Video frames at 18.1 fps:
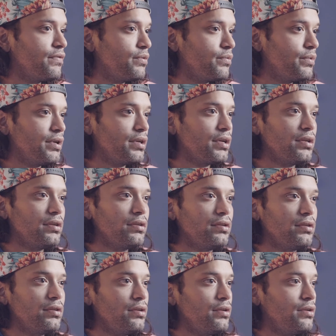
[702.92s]
Every
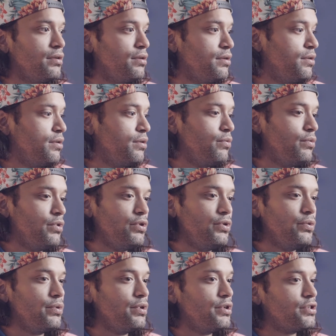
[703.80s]
weekend. We're
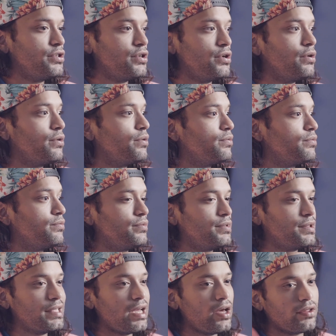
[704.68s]
doing a show in
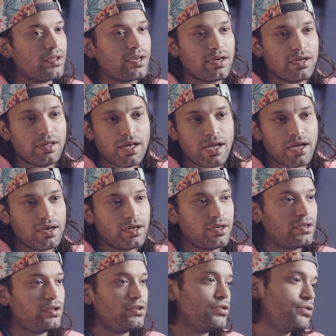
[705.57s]
South Carolina
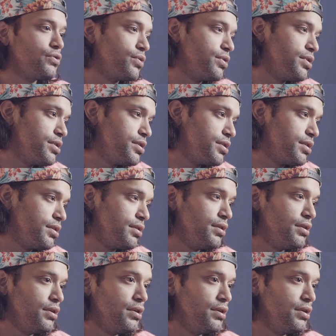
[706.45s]
and Georgia.